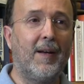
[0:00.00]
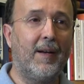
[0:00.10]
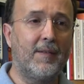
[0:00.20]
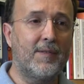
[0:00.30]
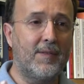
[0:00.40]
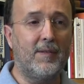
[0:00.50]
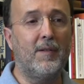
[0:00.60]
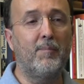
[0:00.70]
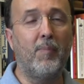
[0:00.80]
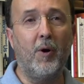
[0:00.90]
At a
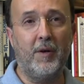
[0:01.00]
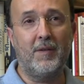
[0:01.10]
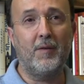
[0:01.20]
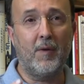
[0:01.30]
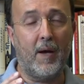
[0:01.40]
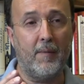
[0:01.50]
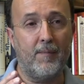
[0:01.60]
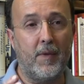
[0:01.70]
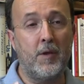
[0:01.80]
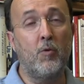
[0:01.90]
certain point,
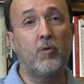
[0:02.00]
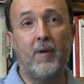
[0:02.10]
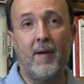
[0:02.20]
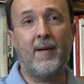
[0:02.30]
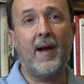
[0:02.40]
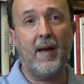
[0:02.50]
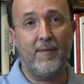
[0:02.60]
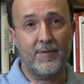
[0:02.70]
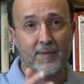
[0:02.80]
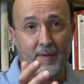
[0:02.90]
Newton
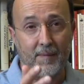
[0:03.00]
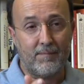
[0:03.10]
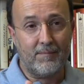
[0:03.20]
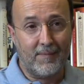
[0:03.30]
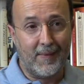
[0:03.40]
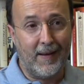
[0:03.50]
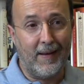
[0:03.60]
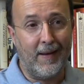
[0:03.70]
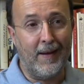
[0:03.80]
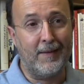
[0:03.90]
arrives
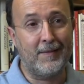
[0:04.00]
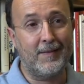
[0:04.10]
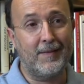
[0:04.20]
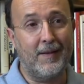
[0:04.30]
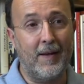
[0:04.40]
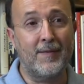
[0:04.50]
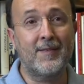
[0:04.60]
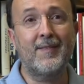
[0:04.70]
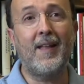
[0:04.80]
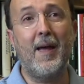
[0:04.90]
at a
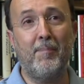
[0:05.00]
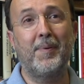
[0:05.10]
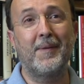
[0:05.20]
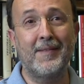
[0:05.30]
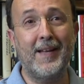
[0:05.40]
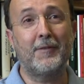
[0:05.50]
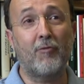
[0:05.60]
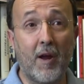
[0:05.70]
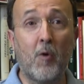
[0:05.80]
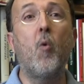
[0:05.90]
step that
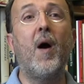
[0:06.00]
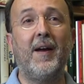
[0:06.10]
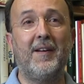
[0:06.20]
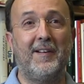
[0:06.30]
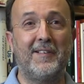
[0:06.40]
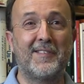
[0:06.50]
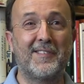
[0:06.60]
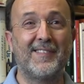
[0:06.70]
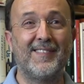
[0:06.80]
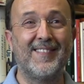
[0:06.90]

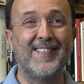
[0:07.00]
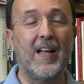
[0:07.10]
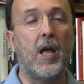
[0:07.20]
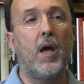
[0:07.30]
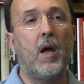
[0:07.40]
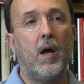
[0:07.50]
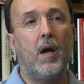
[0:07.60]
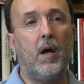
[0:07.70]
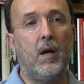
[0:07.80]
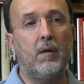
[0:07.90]
requires
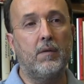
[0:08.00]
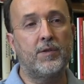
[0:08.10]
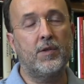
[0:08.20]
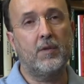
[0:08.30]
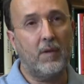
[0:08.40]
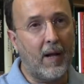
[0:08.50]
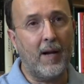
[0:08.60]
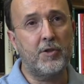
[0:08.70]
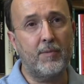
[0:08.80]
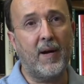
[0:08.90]
uh, certain
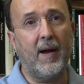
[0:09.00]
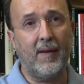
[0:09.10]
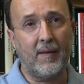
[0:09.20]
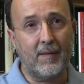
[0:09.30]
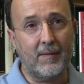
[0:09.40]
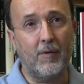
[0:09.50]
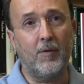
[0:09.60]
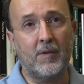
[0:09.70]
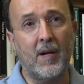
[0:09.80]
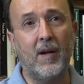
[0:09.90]
algebraic
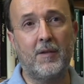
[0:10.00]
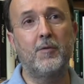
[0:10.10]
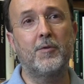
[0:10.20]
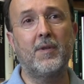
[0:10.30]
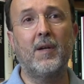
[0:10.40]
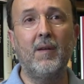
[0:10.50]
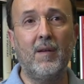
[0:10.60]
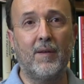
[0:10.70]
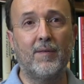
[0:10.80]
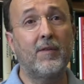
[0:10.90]
or calculus
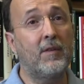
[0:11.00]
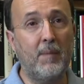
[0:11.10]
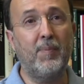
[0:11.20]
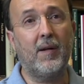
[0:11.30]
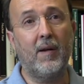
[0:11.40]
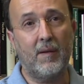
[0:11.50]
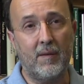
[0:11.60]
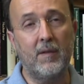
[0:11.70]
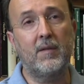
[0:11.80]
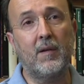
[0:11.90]
techniques, typically
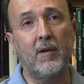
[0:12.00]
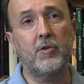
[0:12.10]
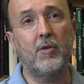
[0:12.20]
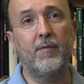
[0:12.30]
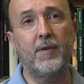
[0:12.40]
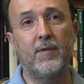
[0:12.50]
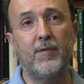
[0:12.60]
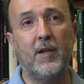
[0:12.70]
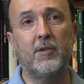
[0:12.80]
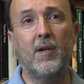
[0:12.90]
the integration of a
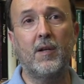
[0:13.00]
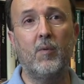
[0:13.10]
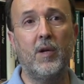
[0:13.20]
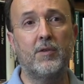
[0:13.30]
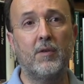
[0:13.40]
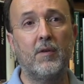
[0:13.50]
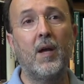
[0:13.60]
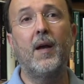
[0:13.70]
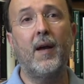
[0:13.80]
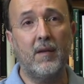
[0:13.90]
differential equation.
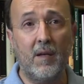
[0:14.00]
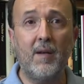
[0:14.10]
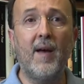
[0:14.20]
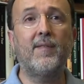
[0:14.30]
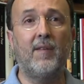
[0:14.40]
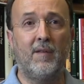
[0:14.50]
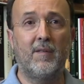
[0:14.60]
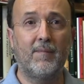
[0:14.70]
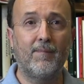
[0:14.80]
And he does it.